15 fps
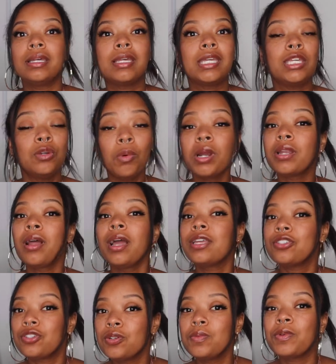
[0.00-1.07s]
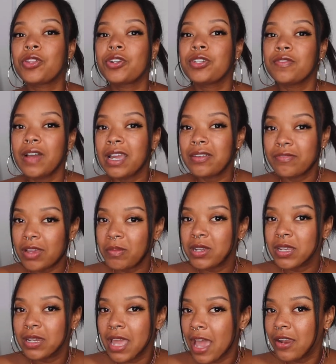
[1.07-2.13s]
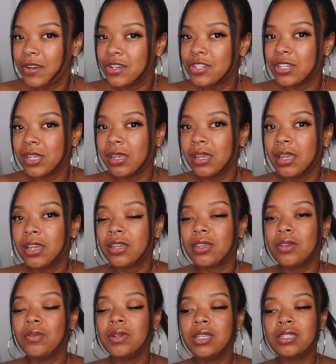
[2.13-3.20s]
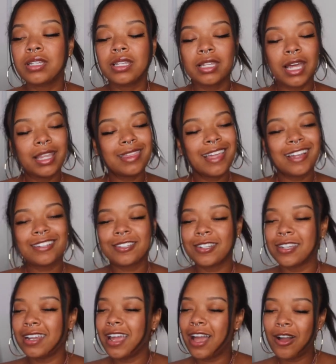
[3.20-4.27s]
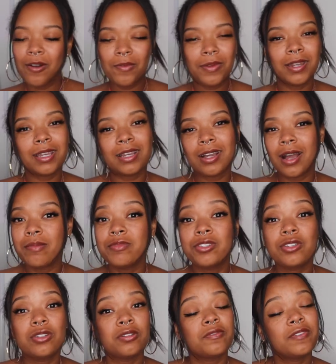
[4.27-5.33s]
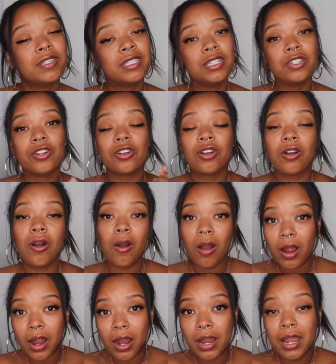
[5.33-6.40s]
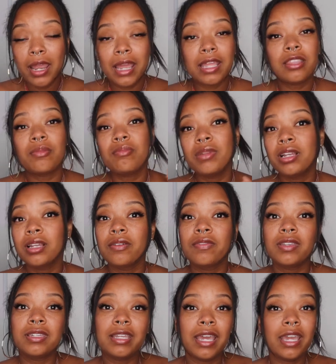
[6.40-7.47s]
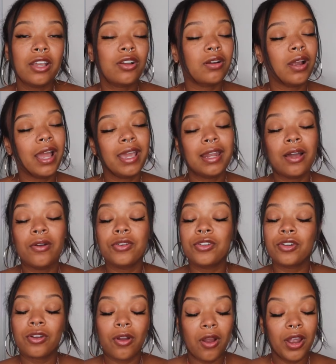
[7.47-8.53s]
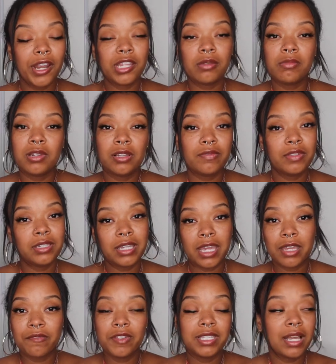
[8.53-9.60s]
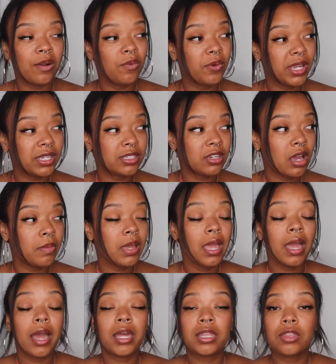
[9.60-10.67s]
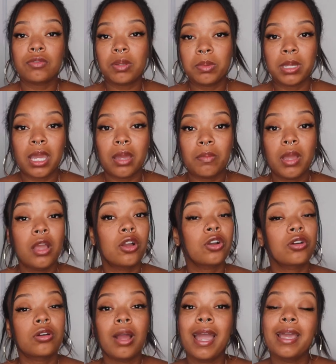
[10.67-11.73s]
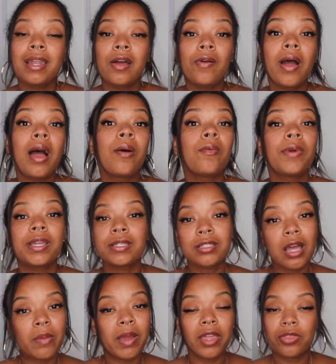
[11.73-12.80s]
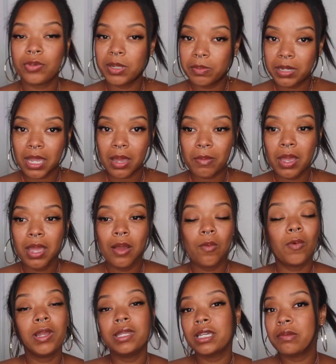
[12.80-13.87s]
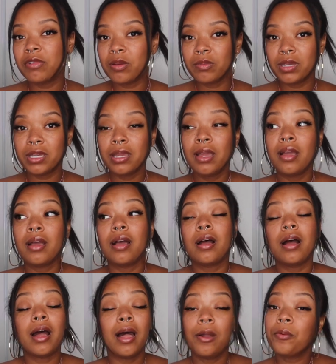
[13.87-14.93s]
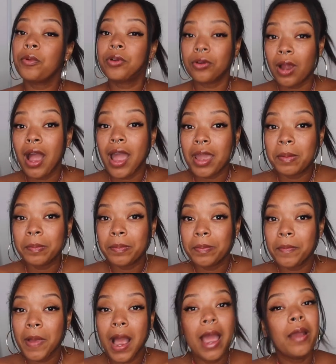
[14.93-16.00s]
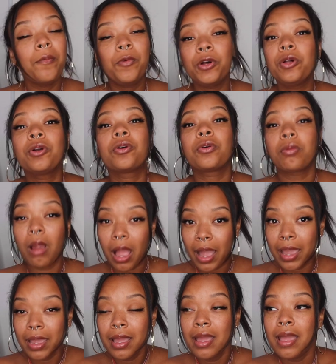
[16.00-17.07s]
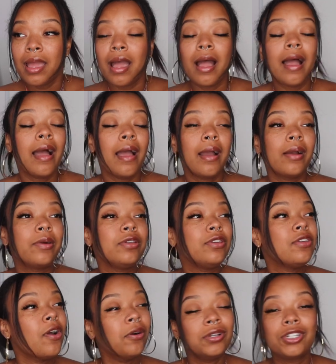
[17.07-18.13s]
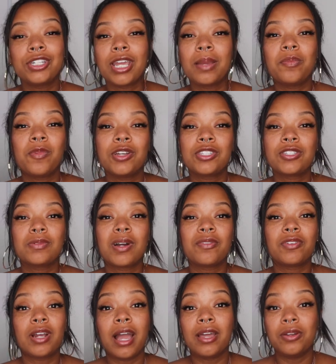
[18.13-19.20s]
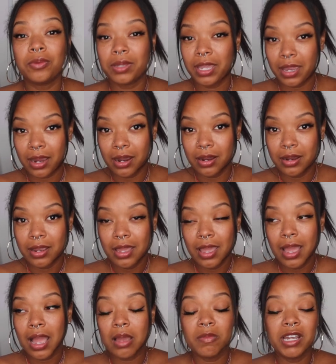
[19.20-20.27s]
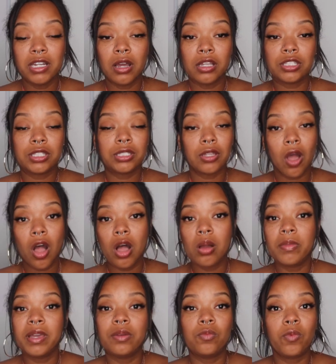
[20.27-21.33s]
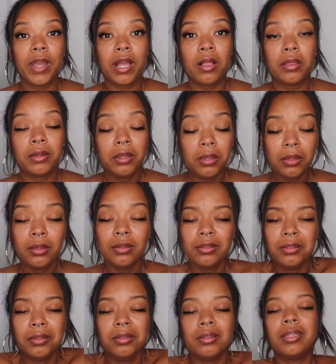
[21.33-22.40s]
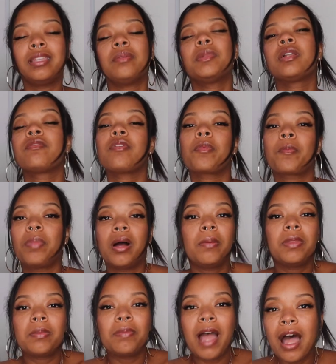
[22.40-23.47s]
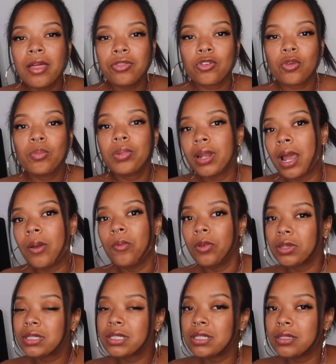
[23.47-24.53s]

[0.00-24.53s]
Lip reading: you are not in tune with your divine feminine energy. You need to let that shit out when it comes to you. If it's in your car in the middle of the day, cry it out in your car in the middle of the day. If it's at Wingstop at 3 p.m., cry it out at Wingstop at 3 p.m. One thing about me, I will cry. I will cry. No shame whatsoever. I don't care. I might not sob and wail in the middle of the public bathroom, but I will